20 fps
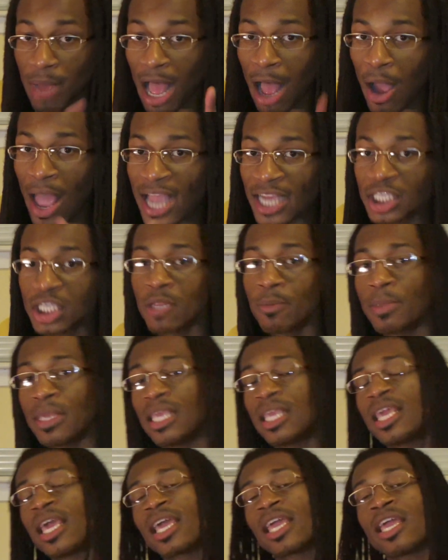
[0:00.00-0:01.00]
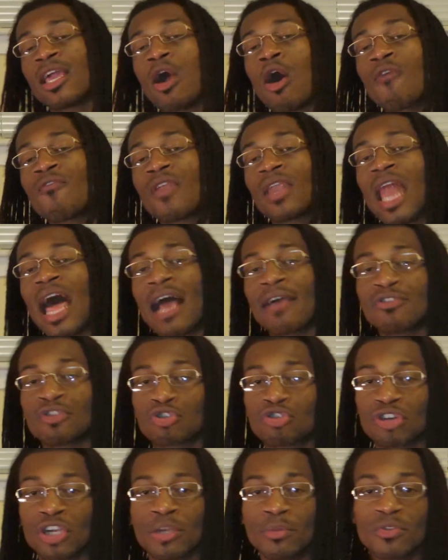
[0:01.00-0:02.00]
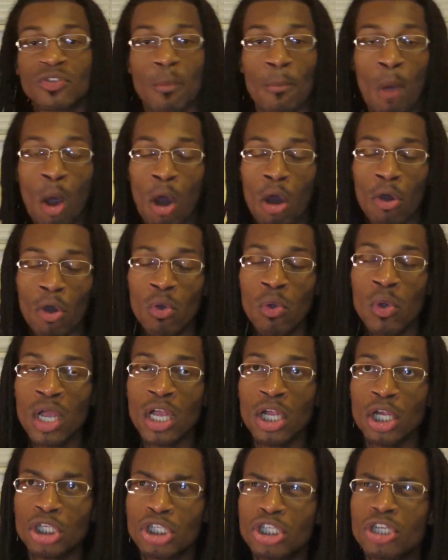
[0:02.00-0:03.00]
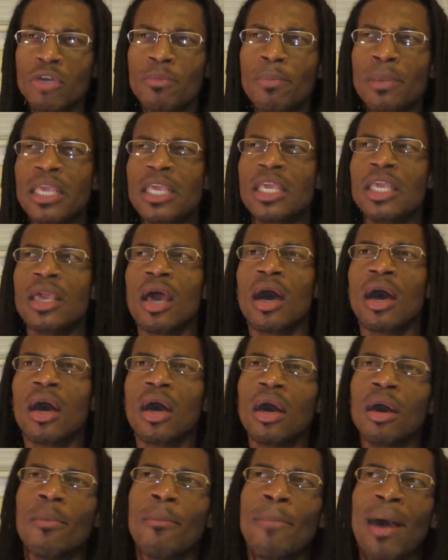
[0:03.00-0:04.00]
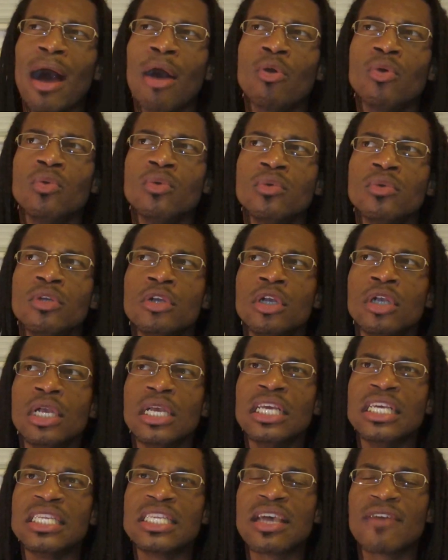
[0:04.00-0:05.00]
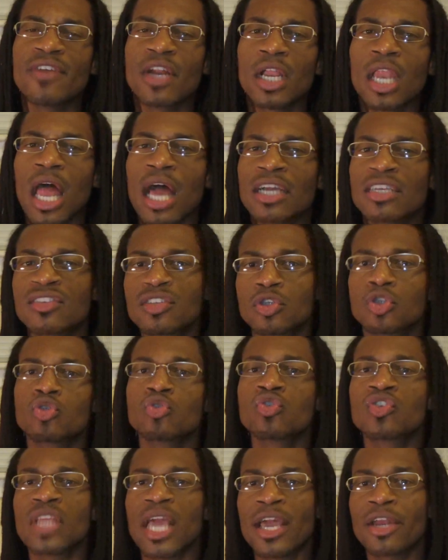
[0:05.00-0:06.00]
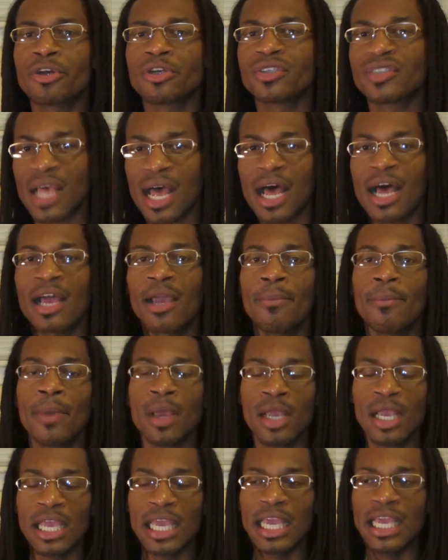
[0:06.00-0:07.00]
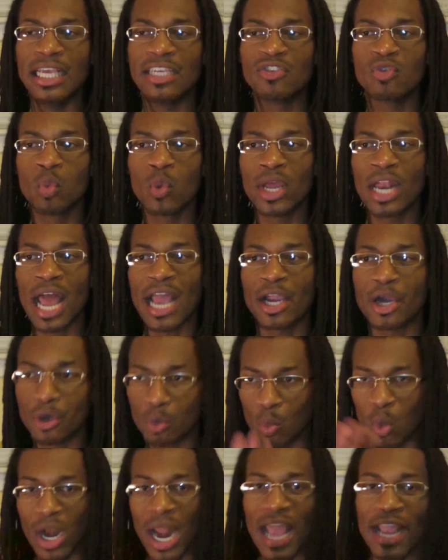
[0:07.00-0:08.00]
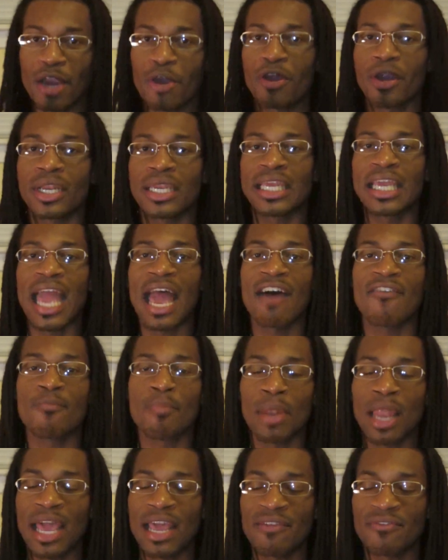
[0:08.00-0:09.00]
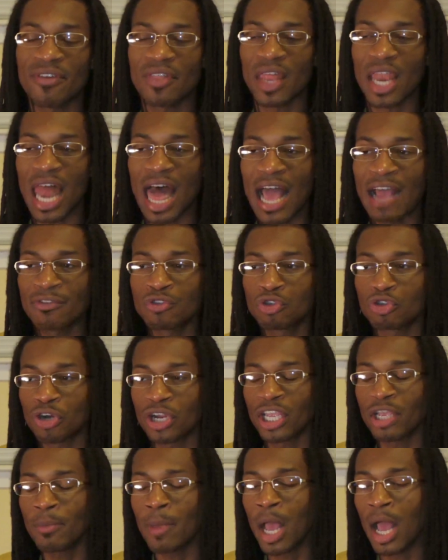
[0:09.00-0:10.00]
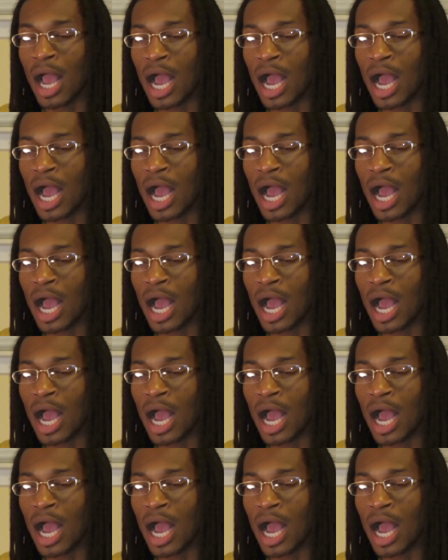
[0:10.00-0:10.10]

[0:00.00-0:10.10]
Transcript: I'll actually be kicking off a live stream tomorrow. Should be about 7 o'clock Central Standard Time is when what I currently have planned for the live stream.